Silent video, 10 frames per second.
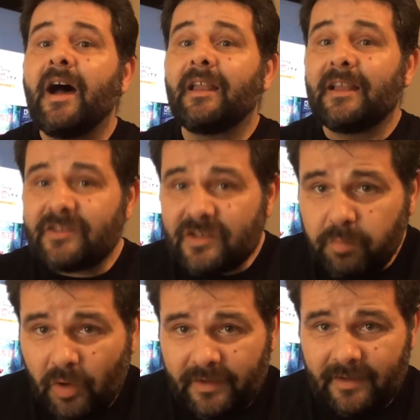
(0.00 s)
And let's just
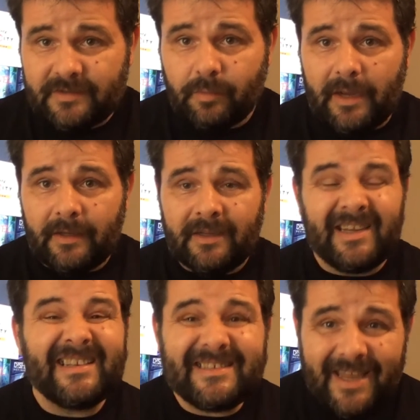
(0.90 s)
put it this way.
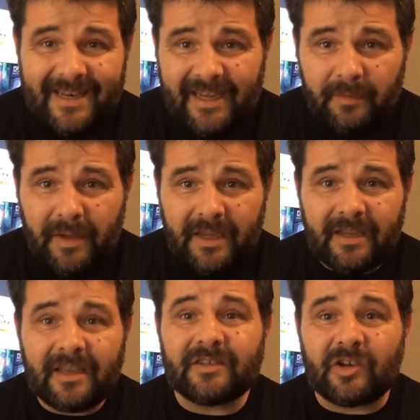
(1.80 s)
ten eighty p
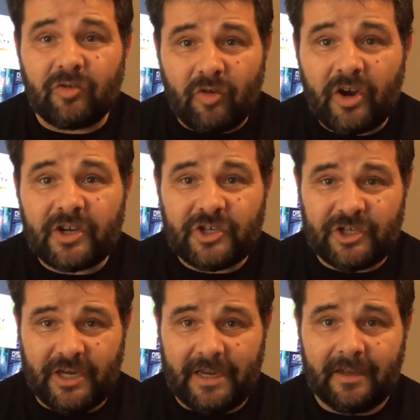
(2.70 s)
is a crock of
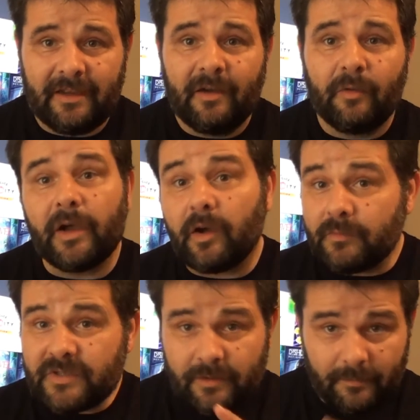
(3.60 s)
shit where it
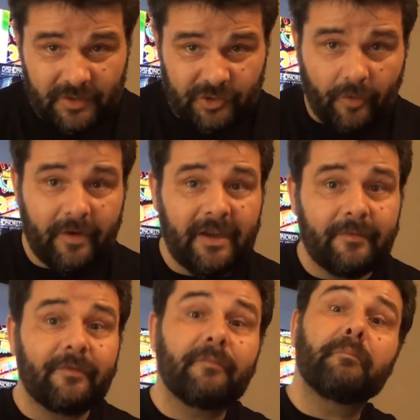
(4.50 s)
comes to the majority
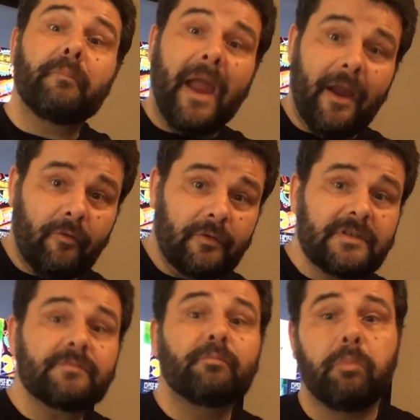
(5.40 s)
of
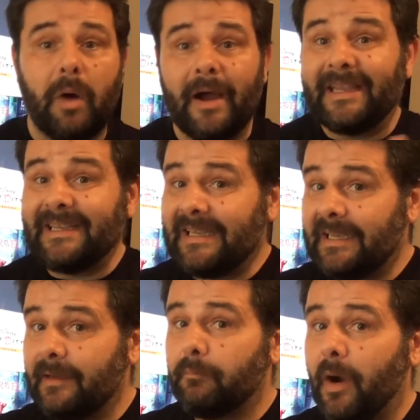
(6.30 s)
parents buying
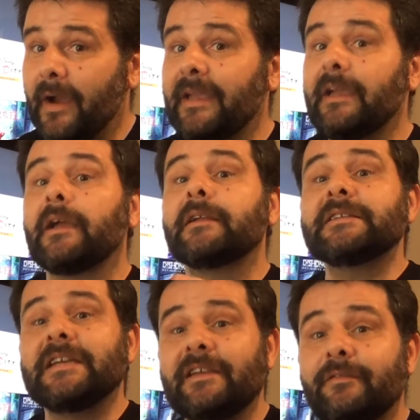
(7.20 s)
buying
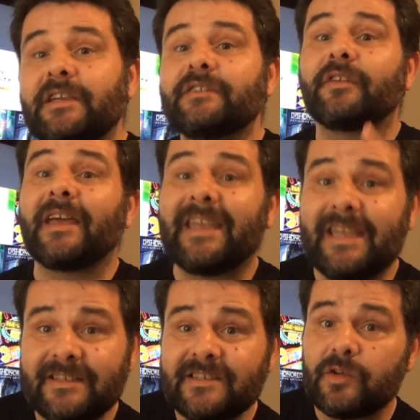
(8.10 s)
T Vs for their
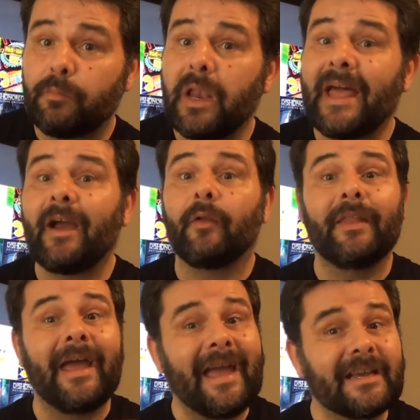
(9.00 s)
kids to play on
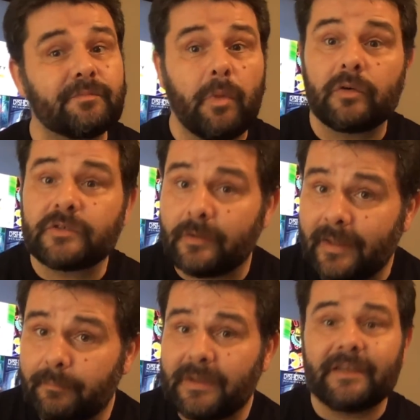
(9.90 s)
their Xbox or
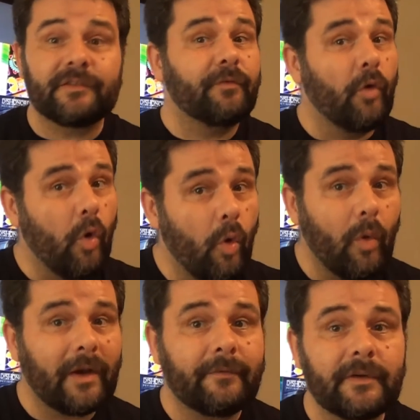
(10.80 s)
their P S four or
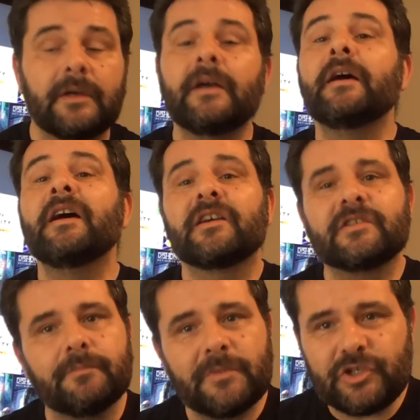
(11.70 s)
whatever. Because
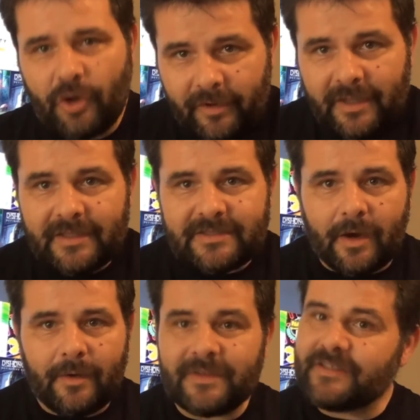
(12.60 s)
the majority of the
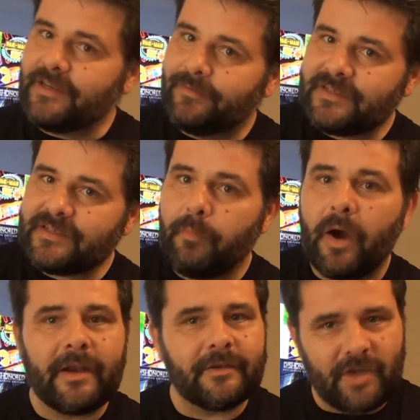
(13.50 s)
time the T Vs they're
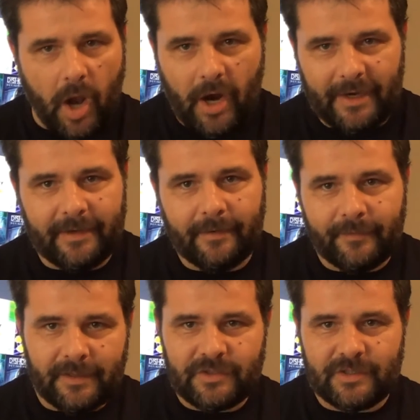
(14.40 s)
buying is a high
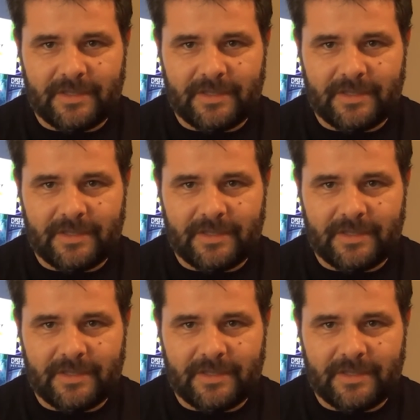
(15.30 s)
definition